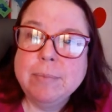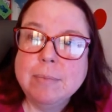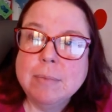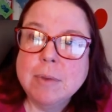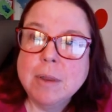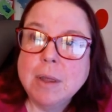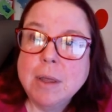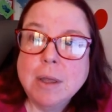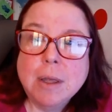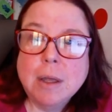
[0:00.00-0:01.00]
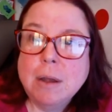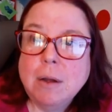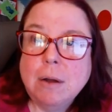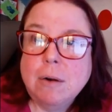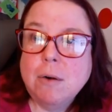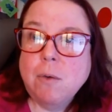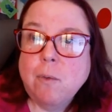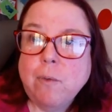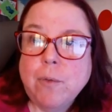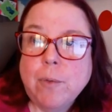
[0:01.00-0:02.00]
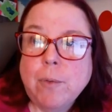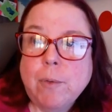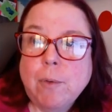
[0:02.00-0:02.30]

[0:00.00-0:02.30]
[no speech]